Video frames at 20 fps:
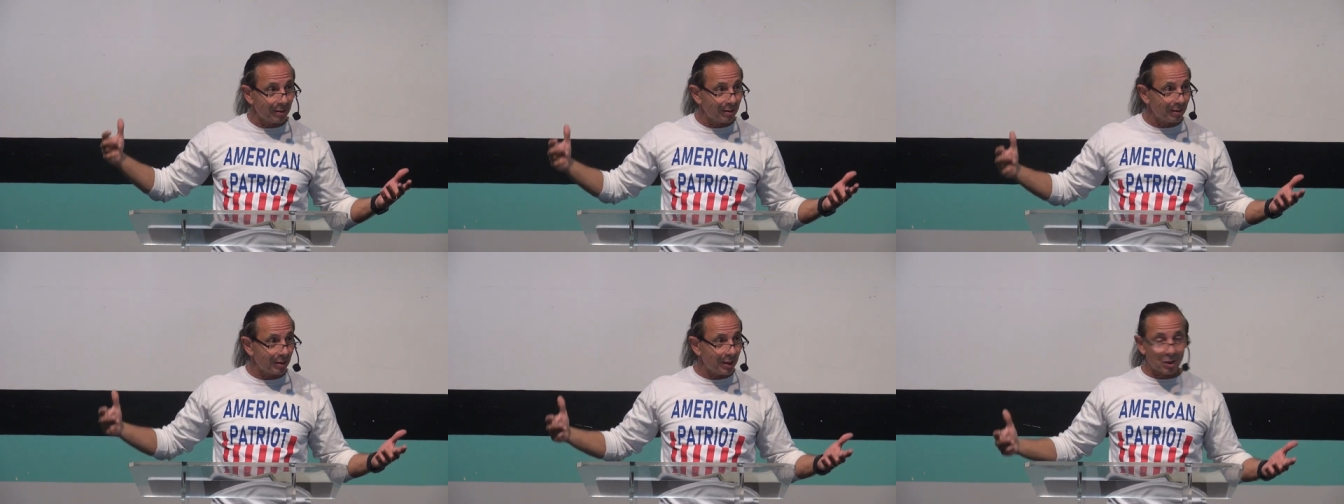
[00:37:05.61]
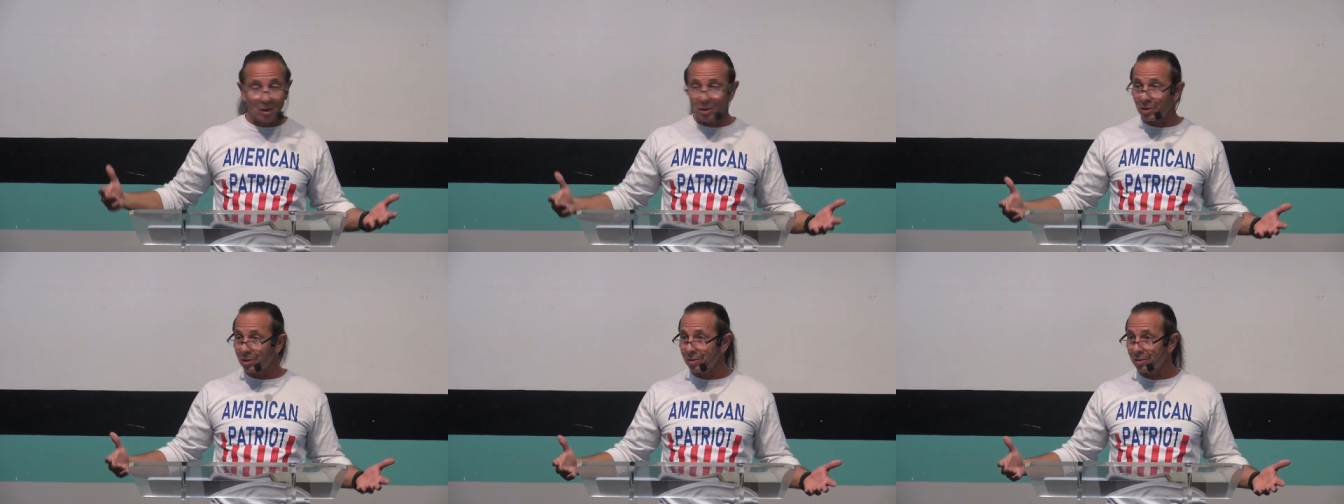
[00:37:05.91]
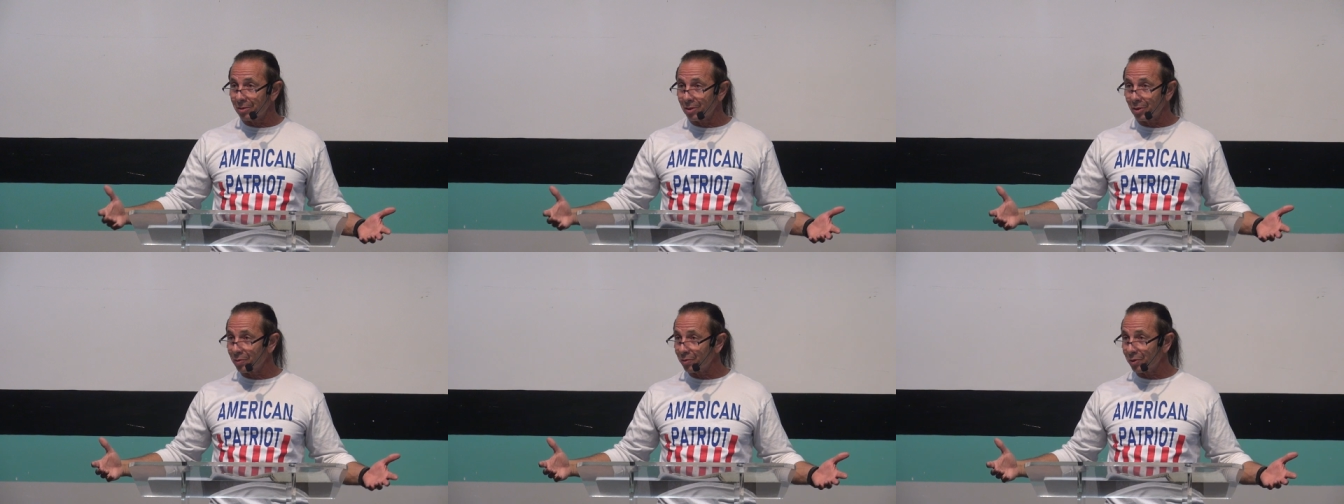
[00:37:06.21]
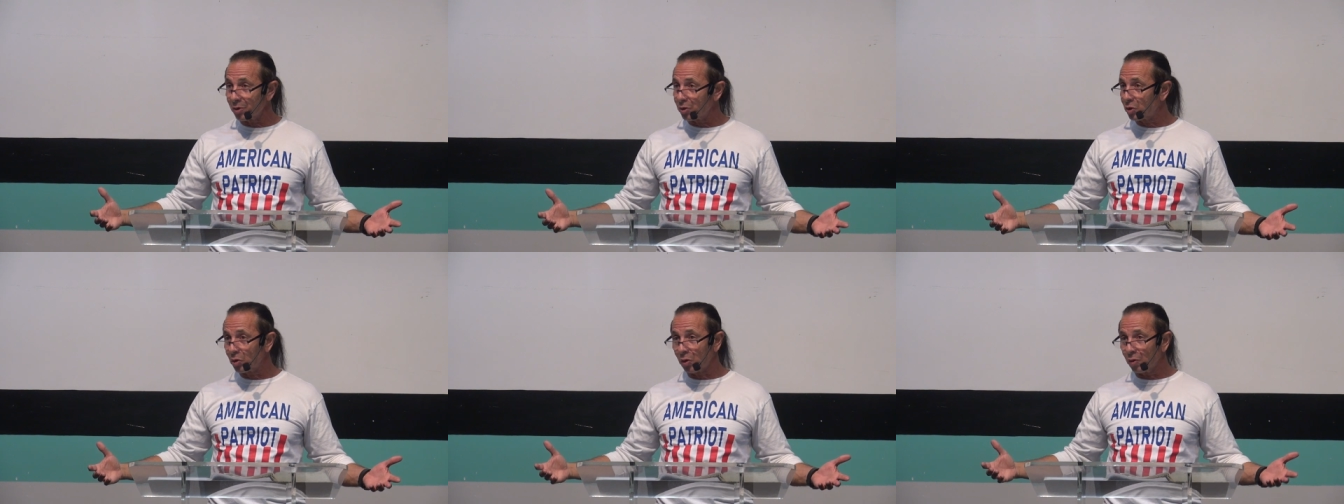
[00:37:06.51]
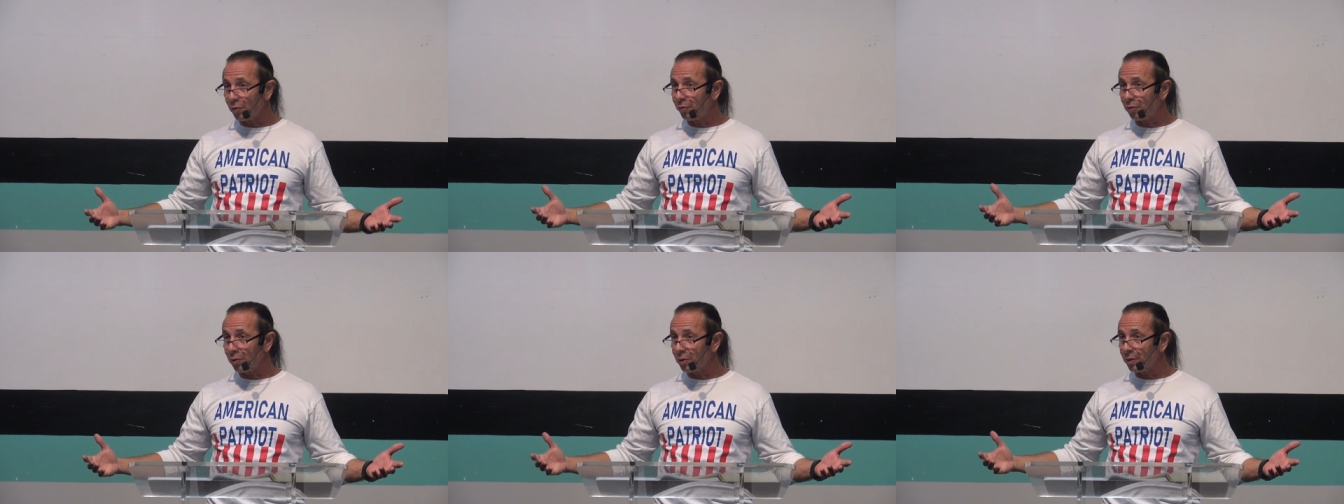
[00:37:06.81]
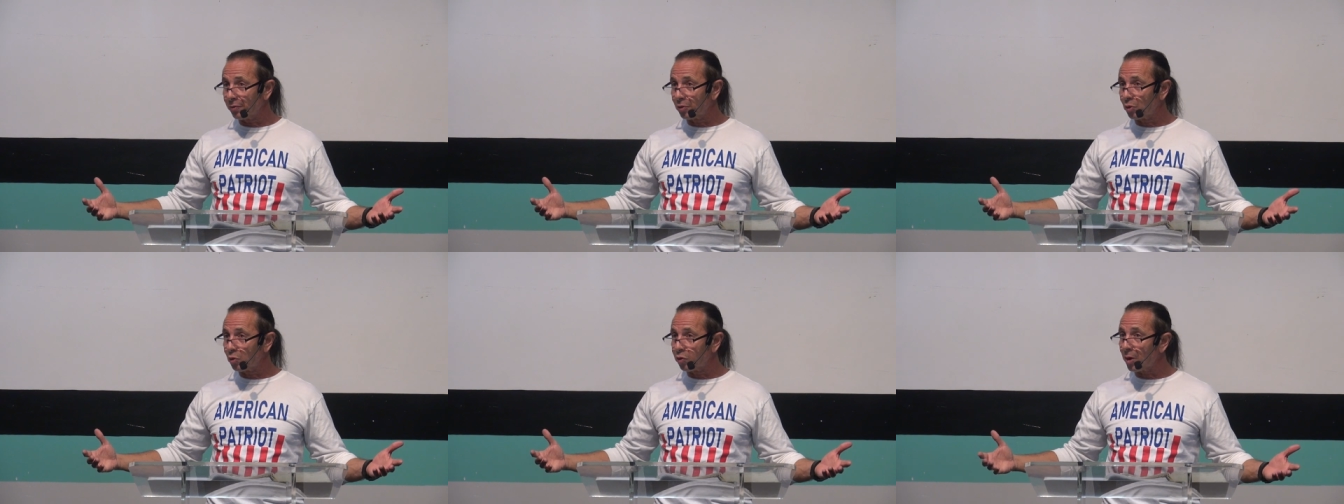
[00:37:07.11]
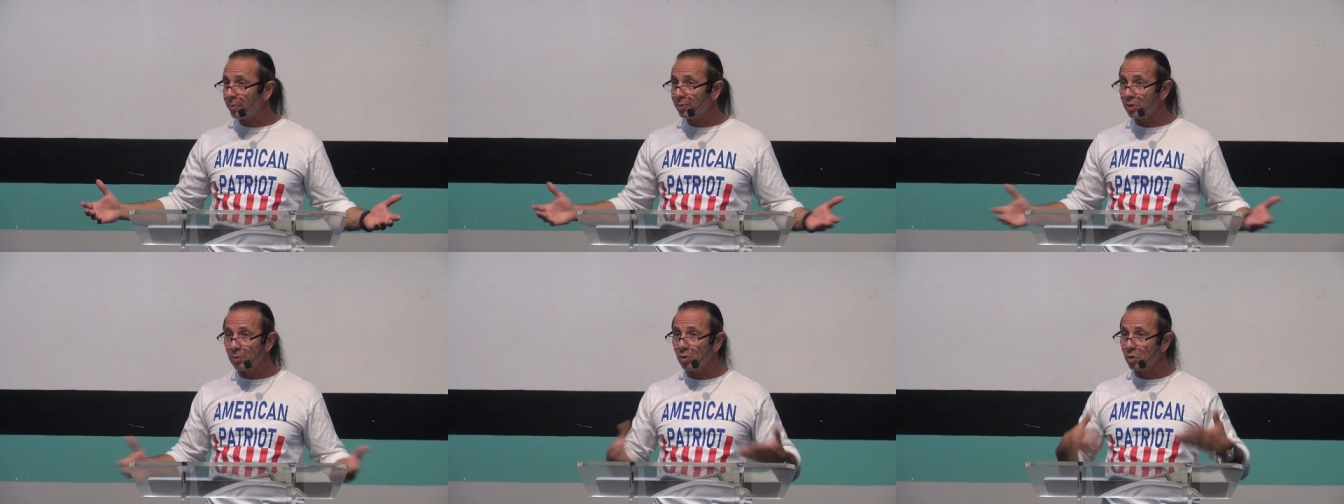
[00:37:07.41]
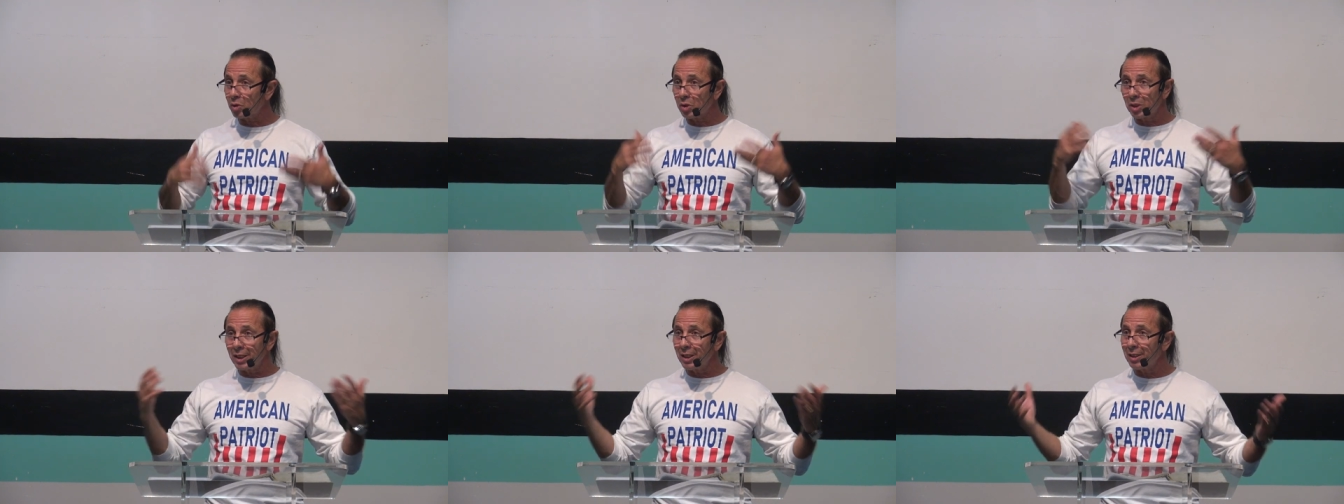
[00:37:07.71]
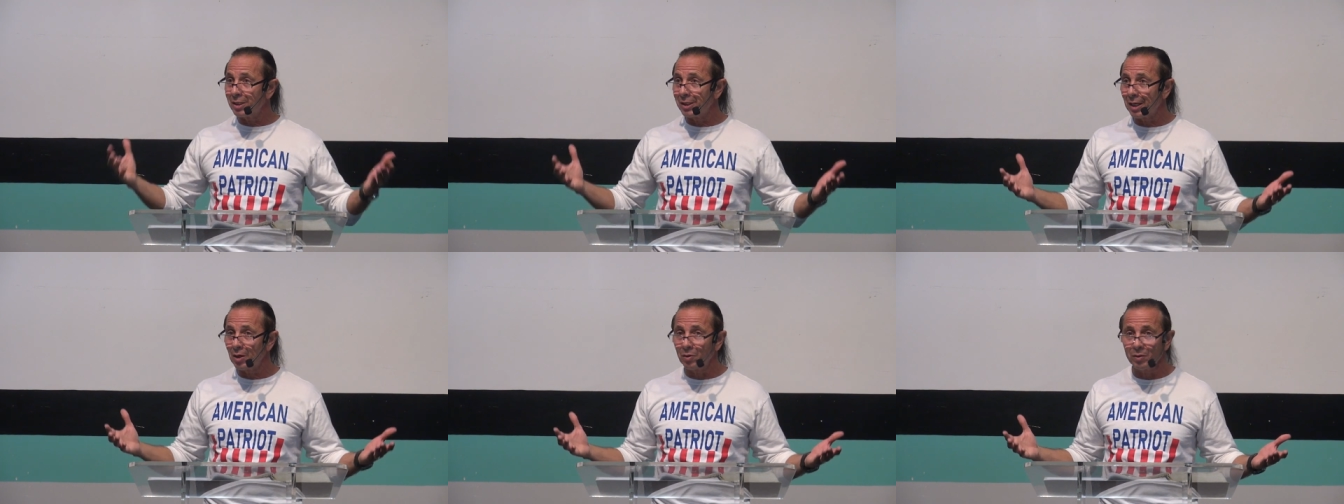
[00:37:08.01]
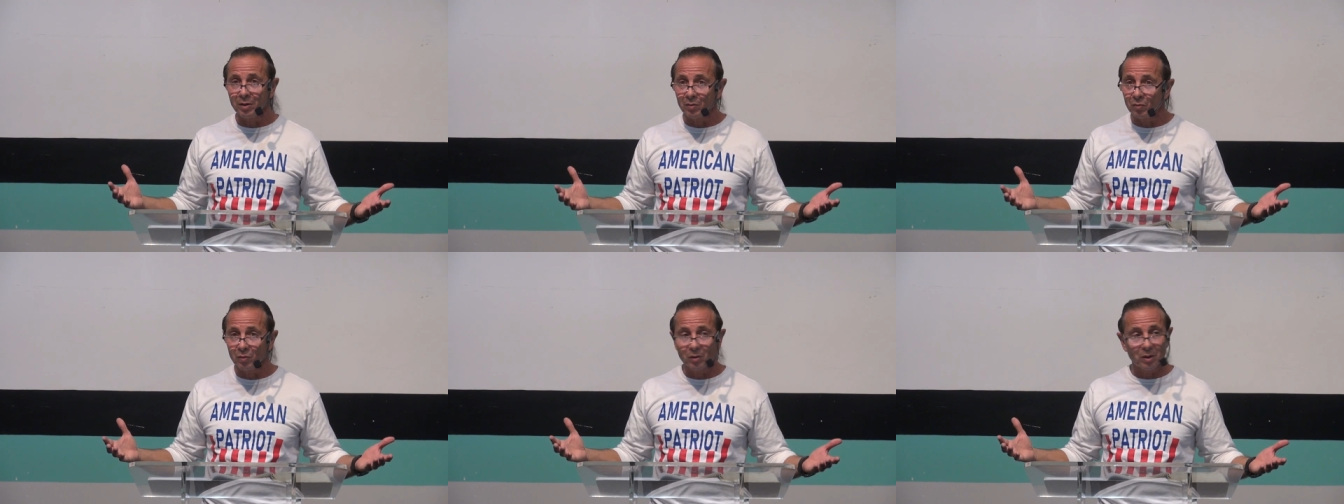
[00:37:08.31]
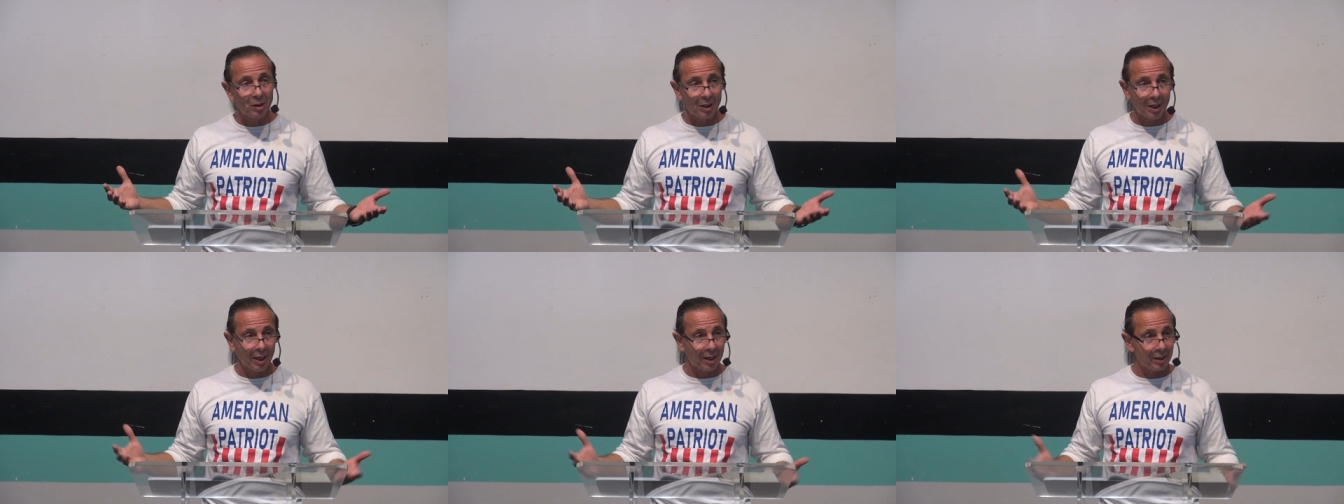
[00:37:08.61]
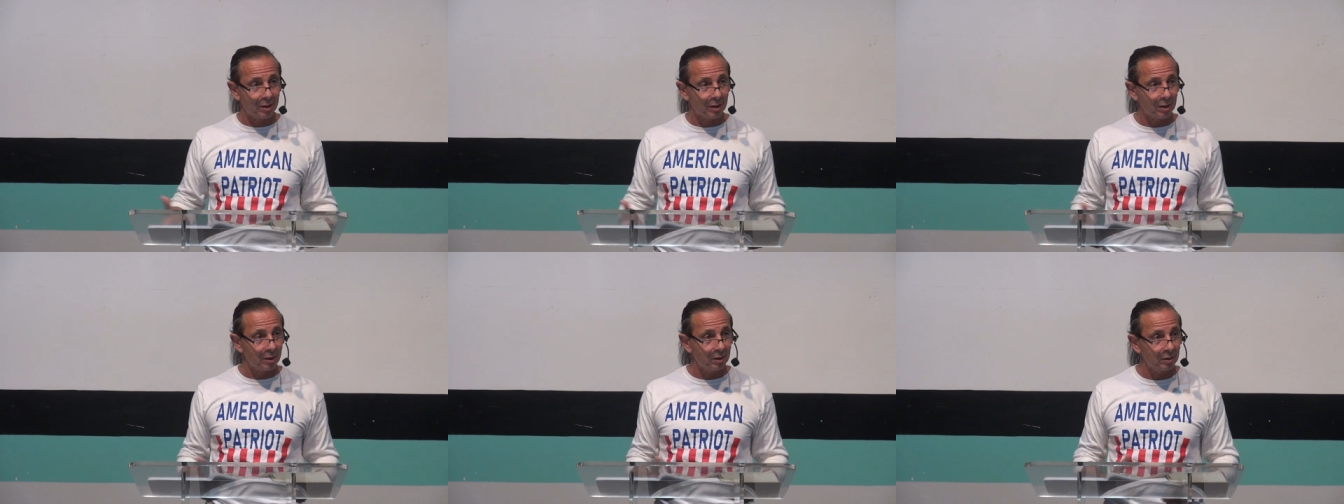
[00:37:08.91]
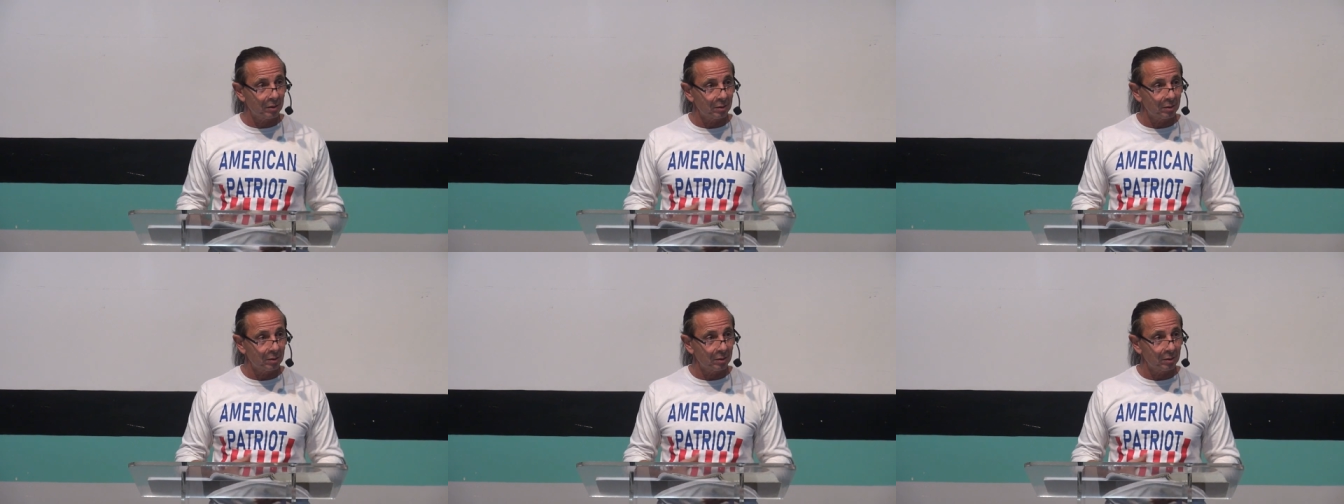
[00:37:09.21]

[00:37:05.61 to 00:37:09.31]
They just, they're, they're so full of corruptible seeds, they don't even realize it.